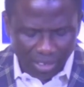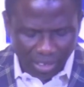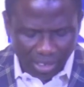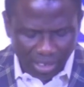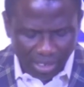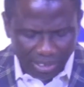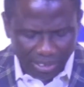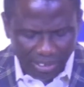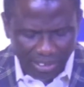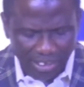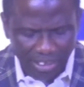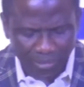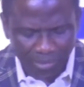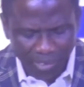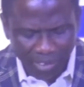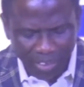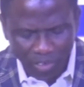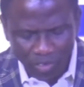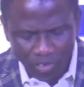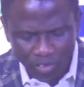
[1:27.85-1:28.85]
Except
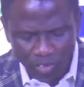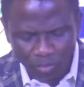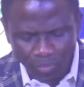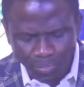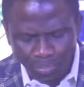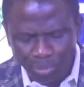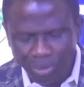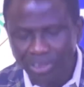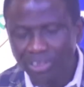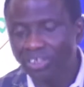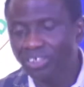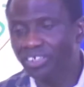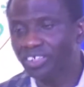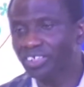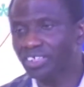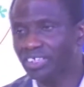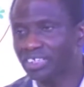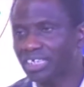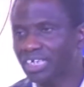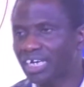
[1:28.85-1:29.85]
the Lord build
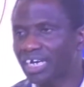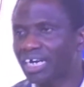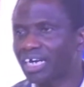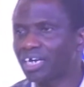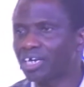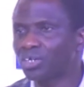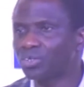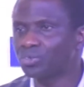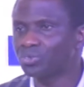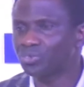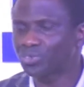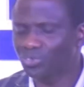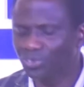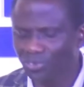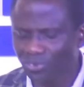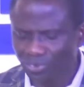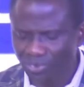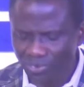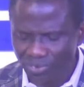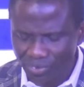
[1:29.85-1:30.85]
the
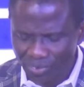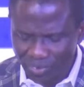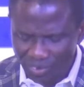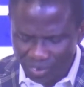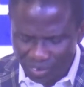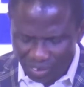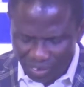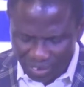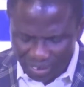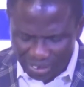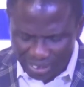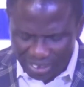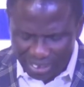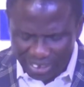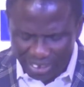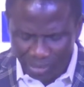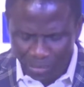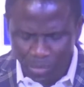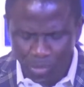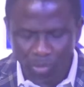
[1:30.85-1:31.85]
house, they
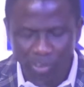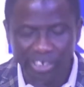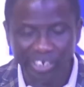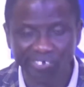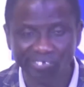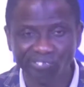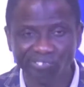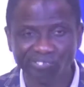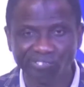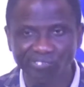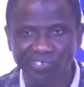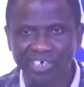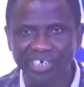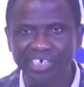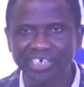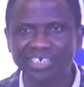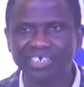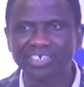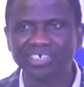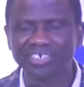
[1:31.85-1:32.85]
labor in
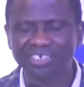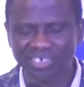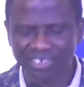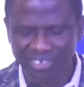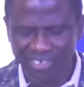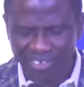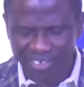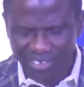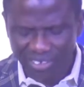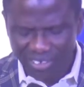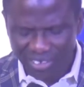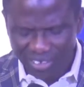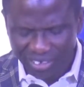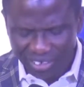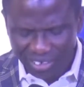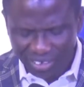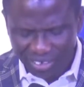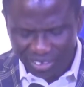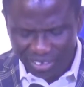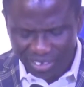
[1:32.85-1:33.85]
vain
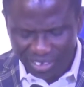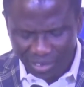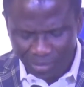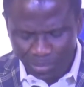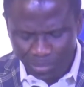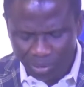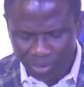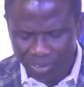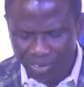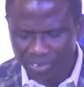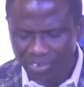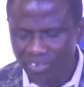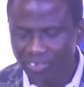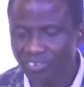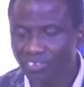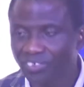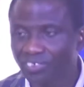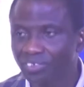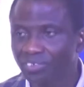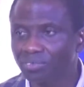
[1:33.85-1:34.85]
that build
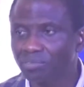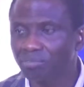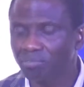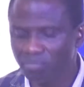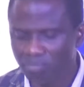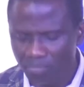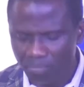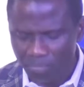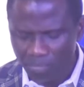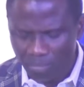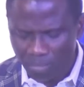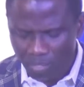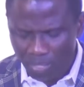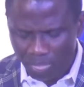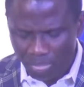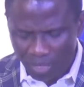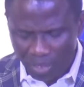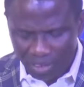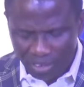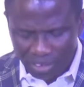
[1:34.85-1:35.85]
it.
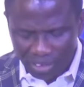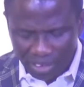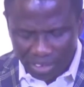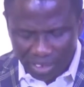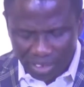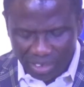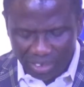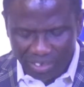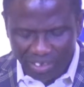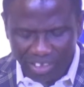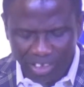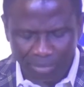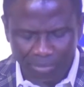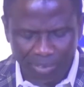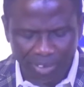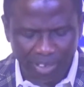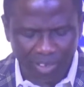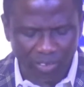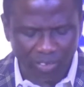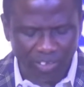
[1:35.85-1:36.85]
Except
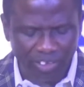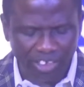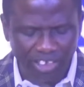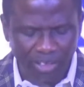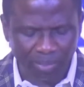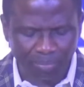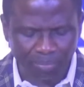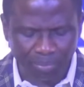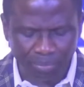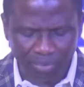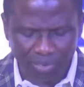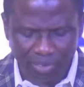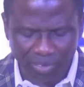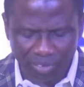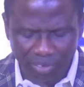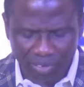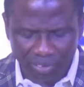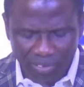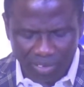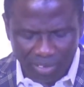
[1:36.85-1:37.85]
the Lord keep
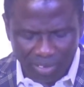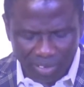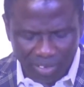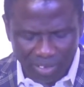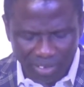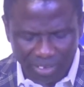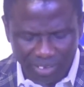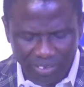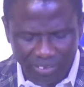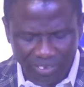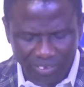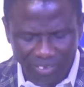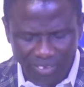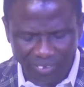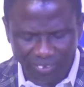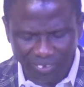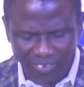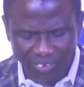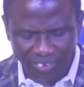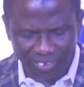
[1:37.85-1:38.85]
the
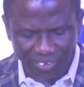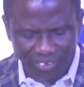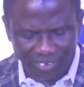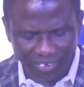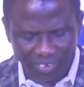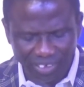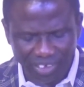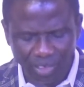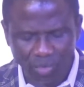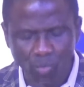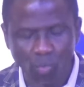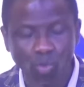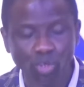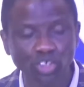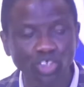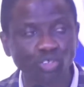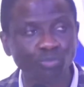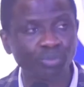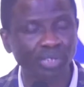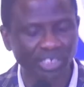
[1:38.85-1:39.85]
city, the
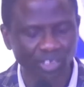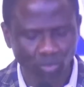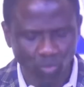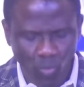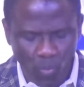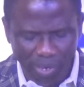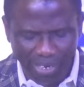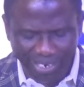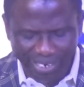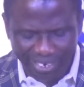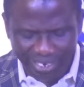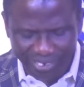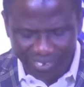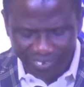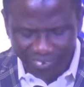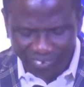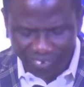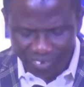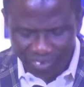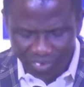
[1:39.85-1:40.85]
watchman
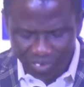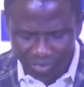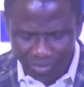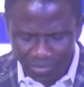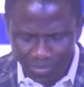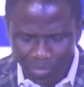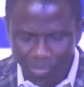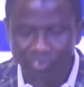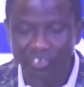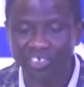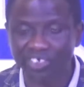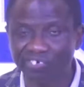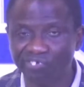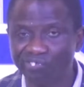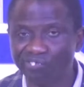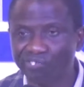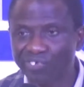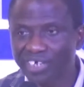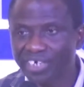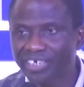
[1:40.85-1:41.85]
waketh, but in
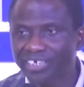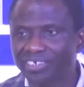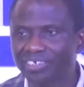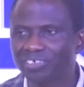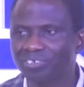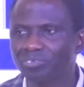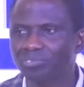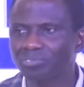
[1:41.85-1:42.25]
vain.